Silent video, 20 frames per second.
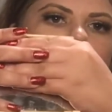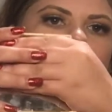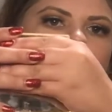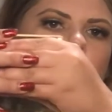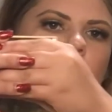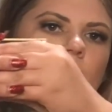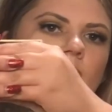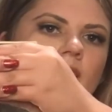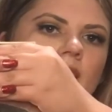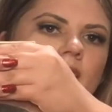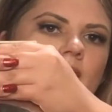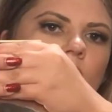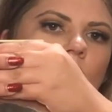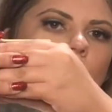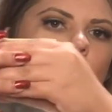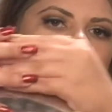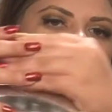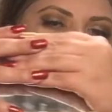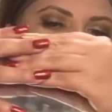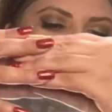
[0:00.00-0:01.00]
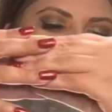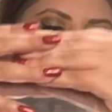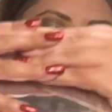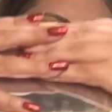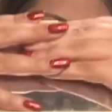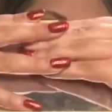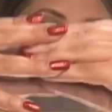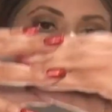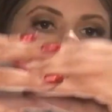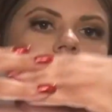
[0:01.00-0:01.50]
some like
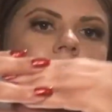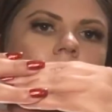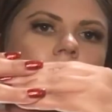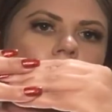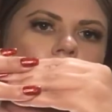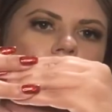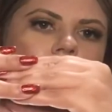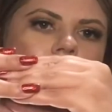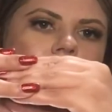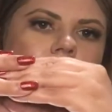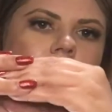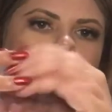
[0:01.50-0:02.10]
orangey tones.